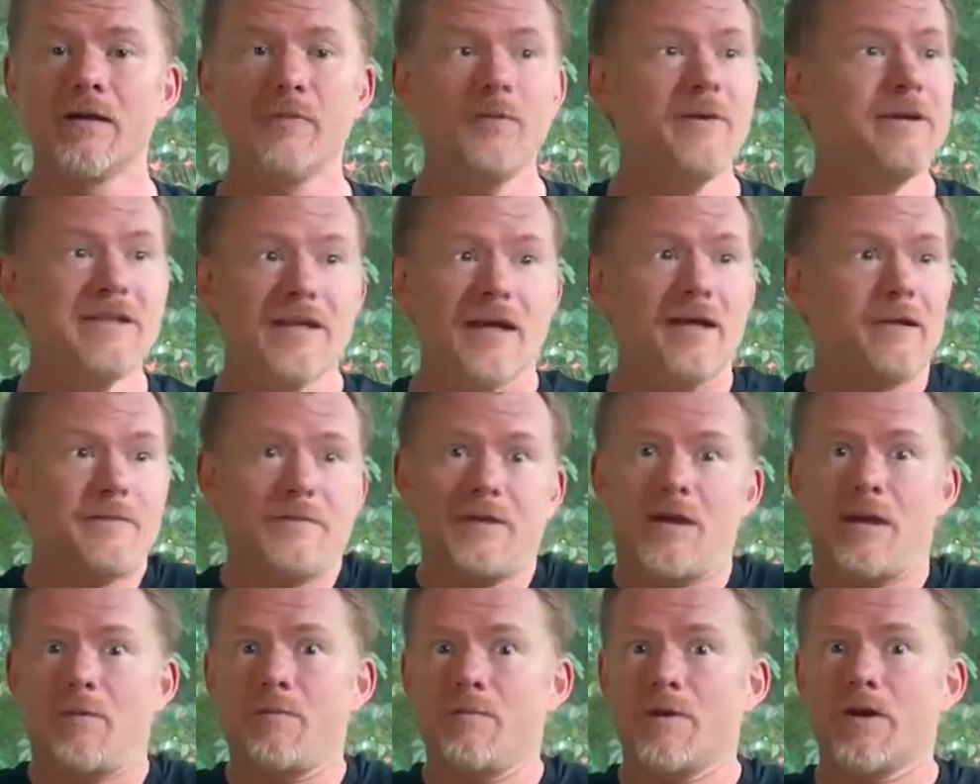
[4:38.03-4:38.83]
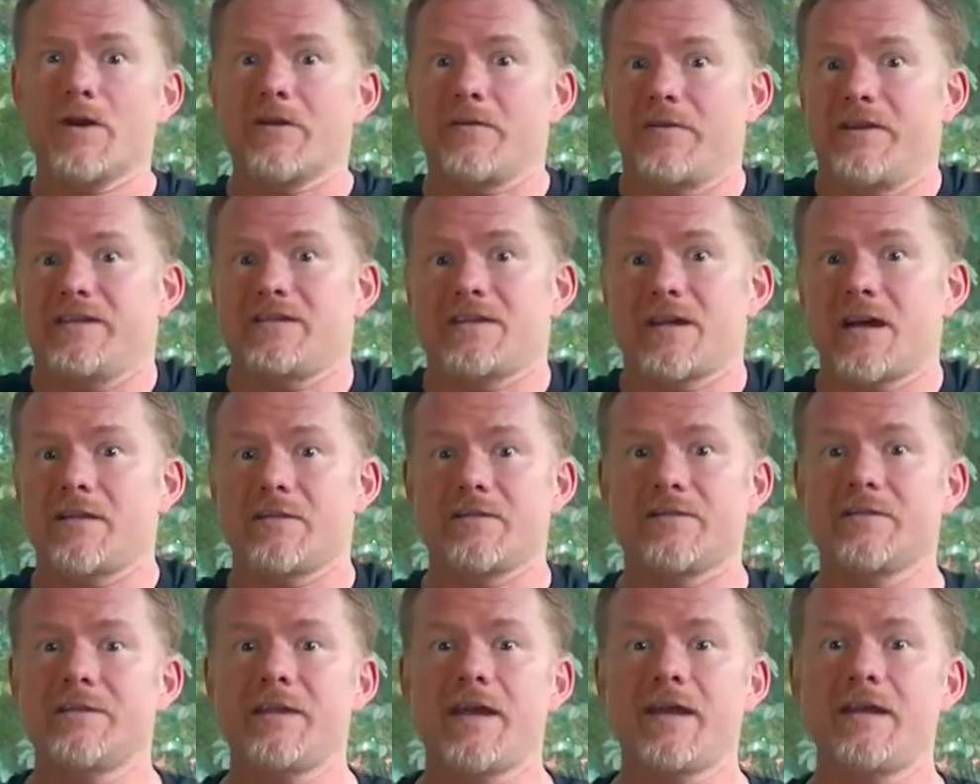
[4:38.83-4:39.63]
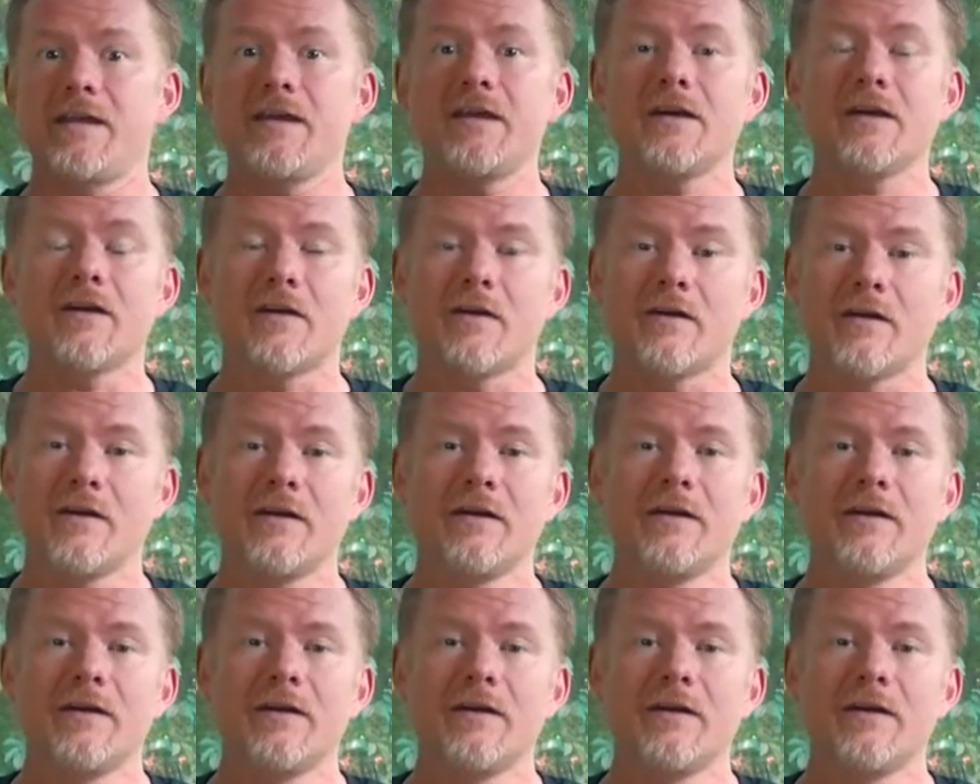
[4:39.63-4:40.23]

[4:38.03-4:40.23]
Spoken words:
We tell them to go murder each other and they do.